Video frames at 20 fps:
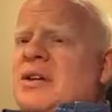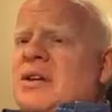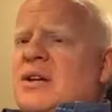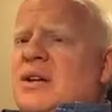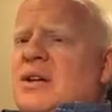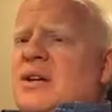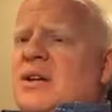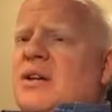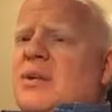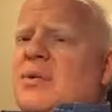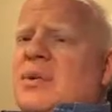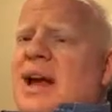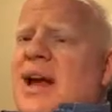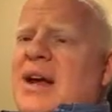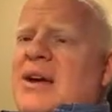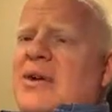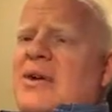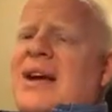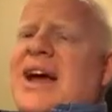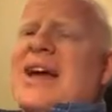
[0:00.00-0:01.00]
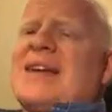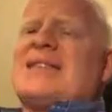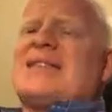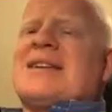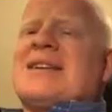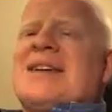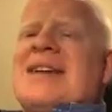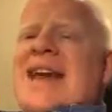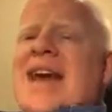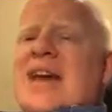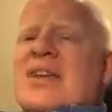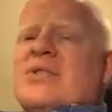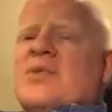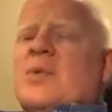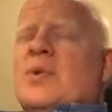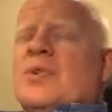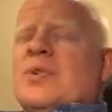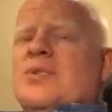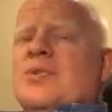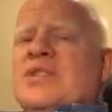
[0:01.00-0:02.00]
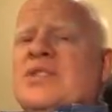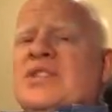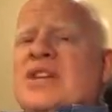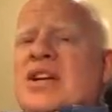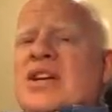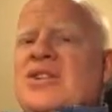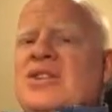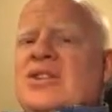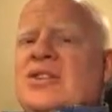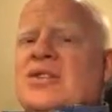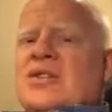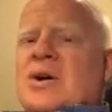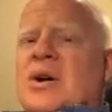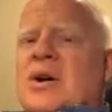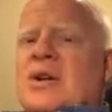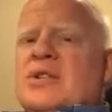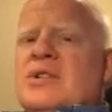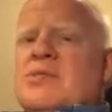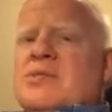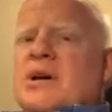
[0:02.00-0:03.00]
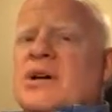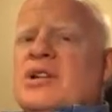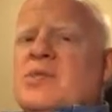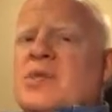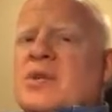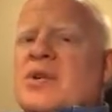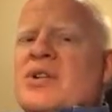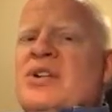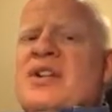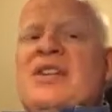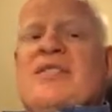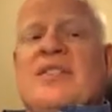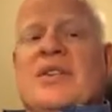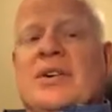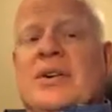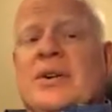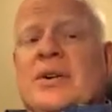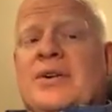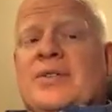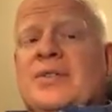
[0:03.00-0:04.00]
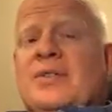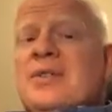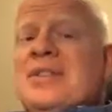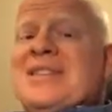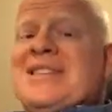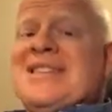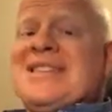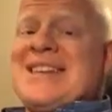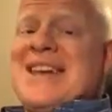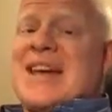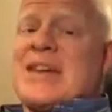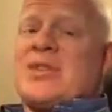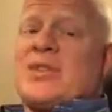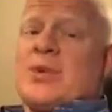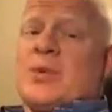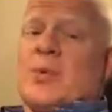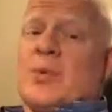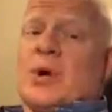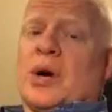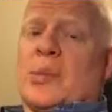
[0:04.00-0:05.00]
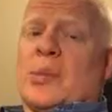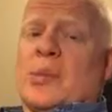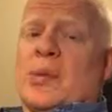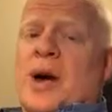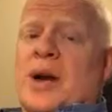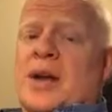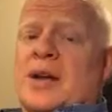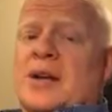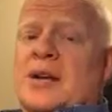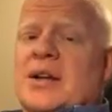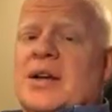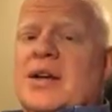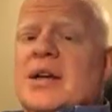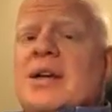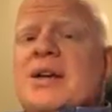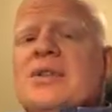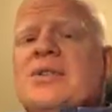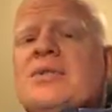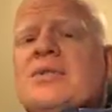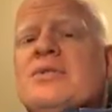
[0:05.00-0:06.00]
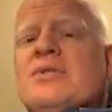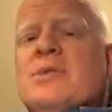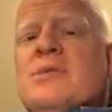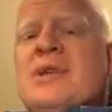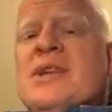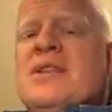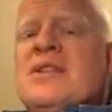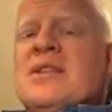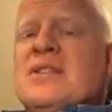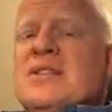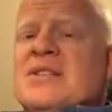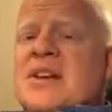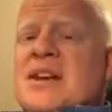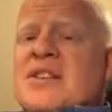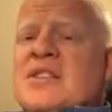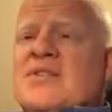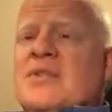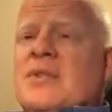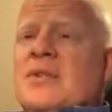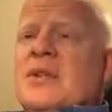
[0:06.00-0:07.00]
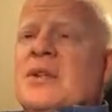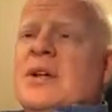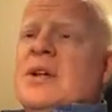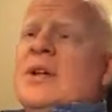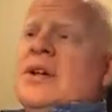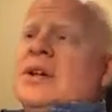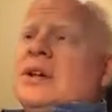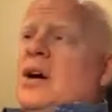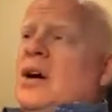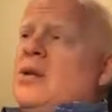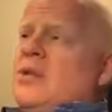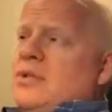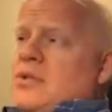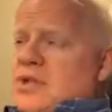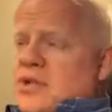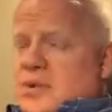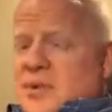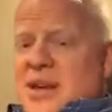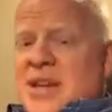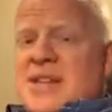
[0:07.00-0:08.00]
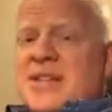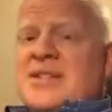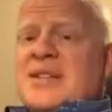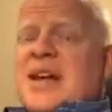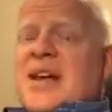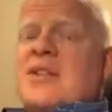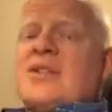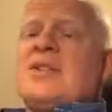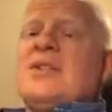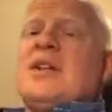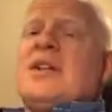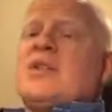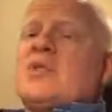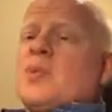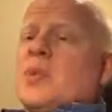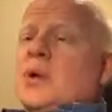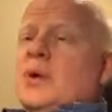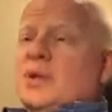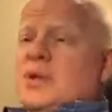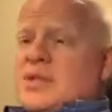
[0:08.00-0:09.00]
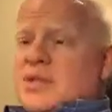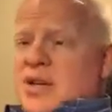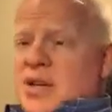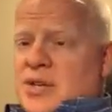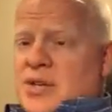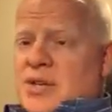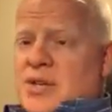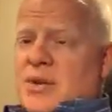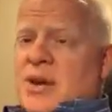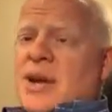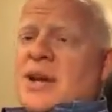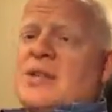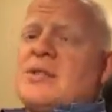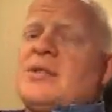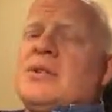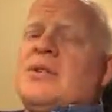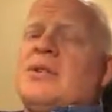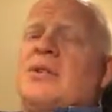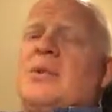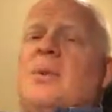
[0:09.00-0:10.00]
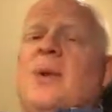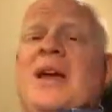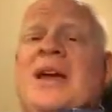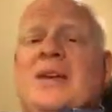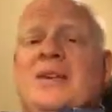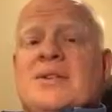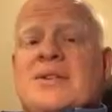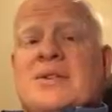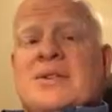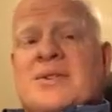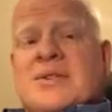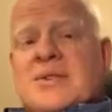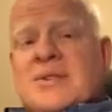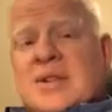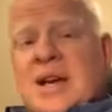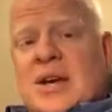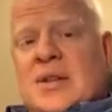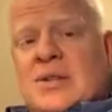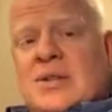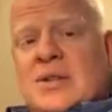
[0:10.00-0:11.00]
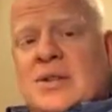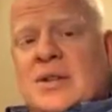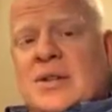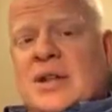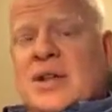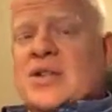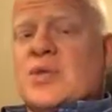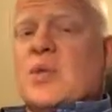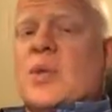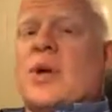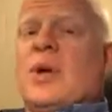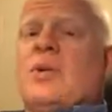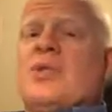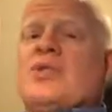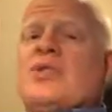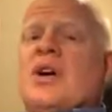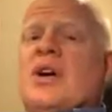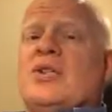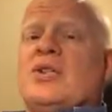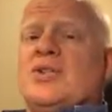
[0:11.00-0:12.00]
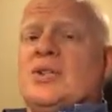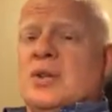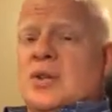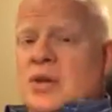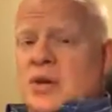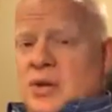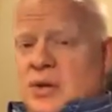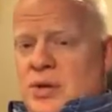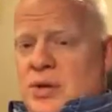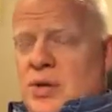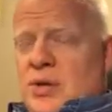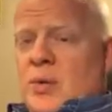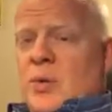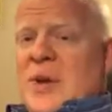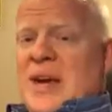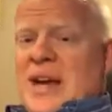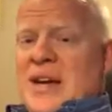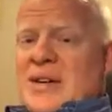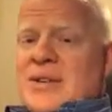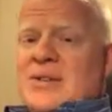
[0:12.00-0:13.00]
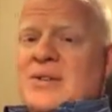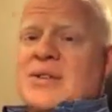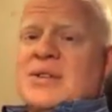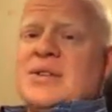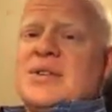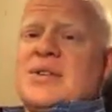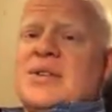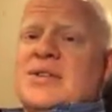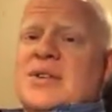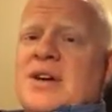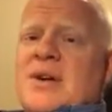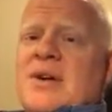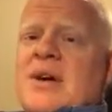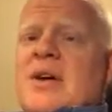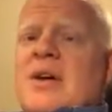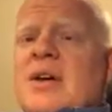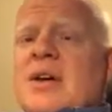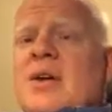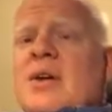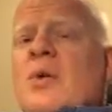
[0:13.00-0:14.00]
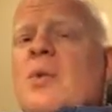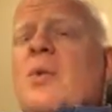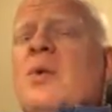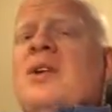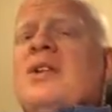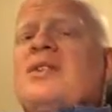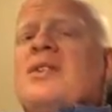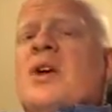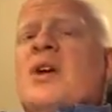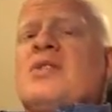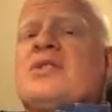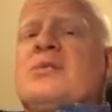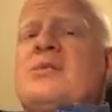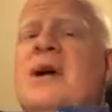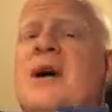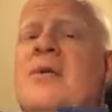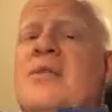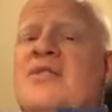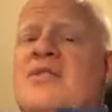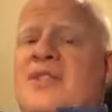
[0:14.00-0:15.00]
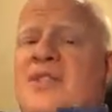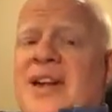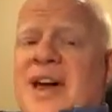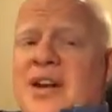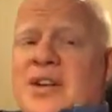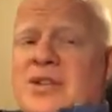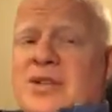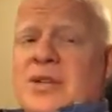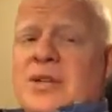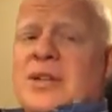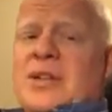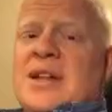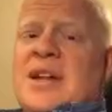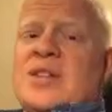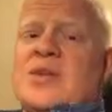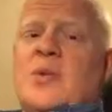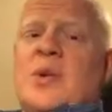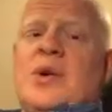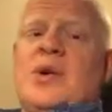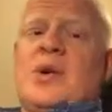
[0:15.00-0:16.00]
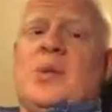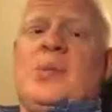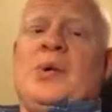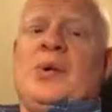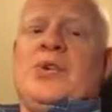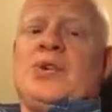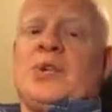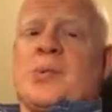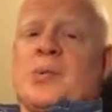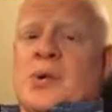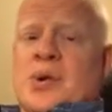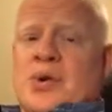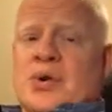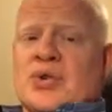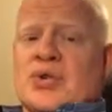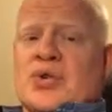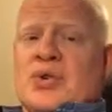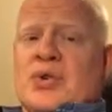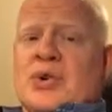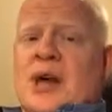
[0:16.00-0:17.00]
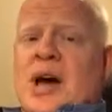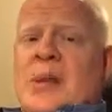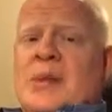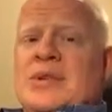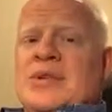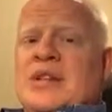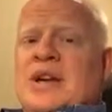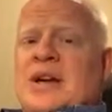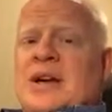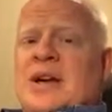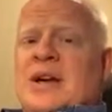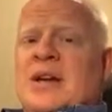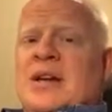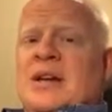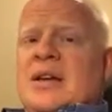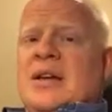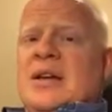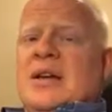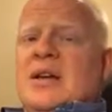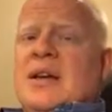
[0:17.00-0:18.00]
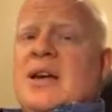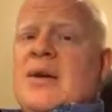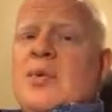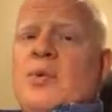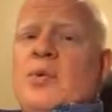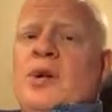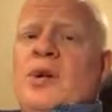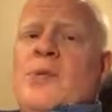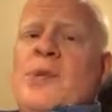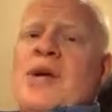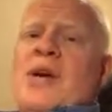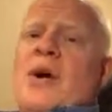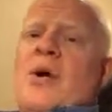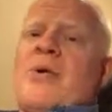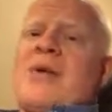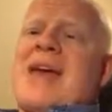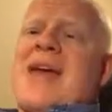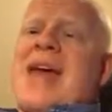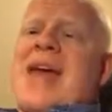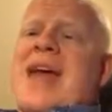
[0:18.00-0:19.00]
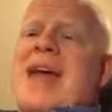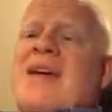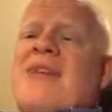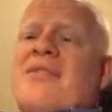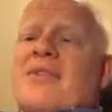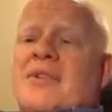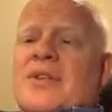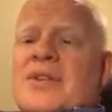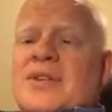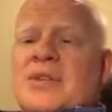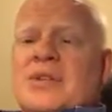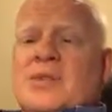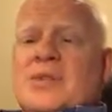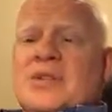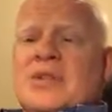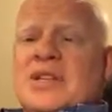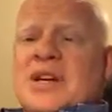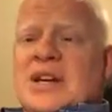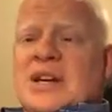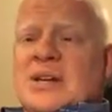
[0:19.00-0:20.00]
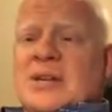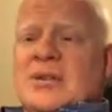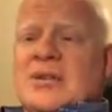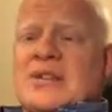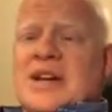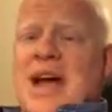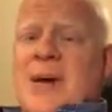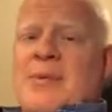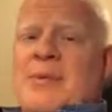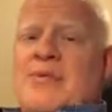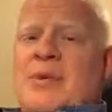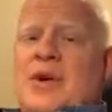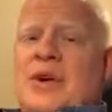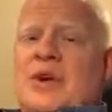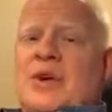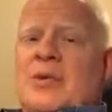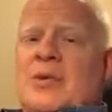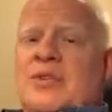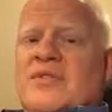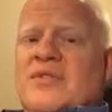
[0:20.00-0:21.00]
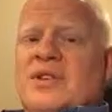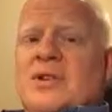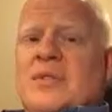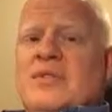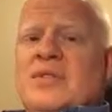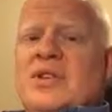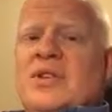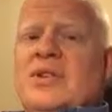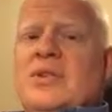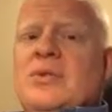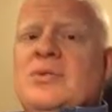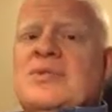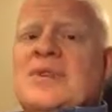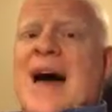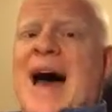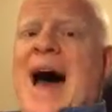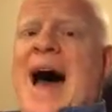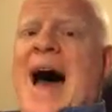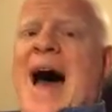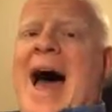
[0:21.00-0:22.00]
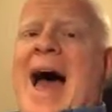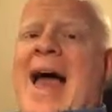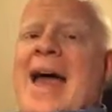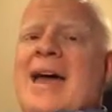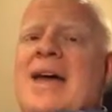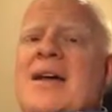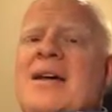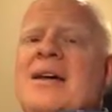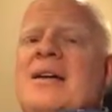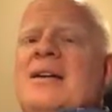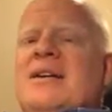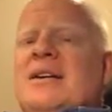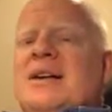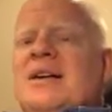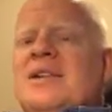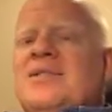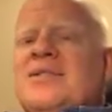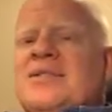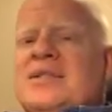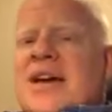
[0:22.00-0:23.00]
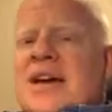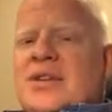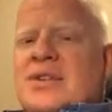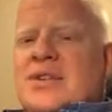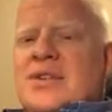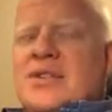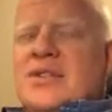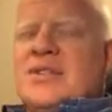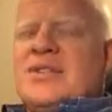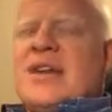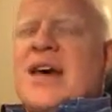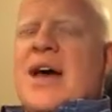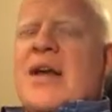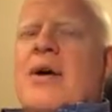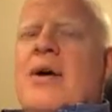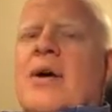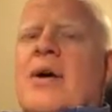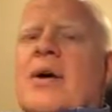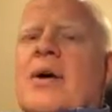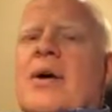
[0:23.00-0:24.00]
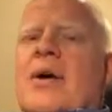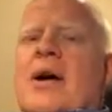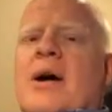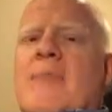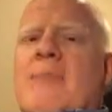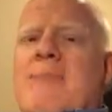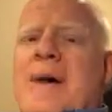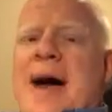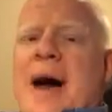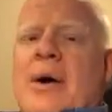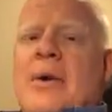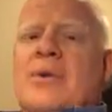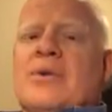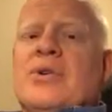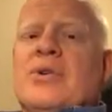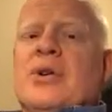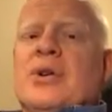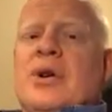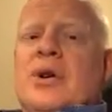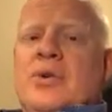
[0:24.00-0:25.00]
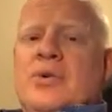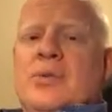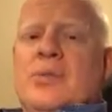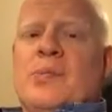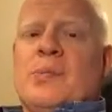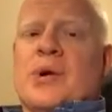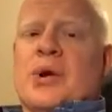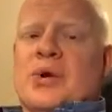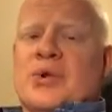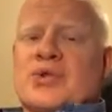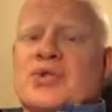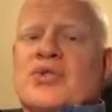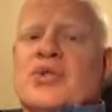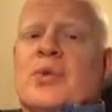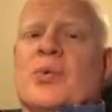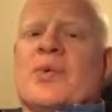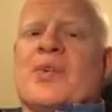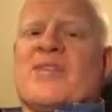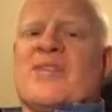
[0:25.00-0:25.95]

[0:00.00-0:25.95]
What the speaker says: a grader has to guess what those intentions are, it's much more difficult to assess your work product. So to be successful, under the strengths section, that's where you'll discuss strengths. Under the weakness section, that's where you'll judge your weaknesses, etc. When it talks about reflection, that's where you'll put your personal commentary. It would be okay for this particular type of article review to use I in sections that are about your own personal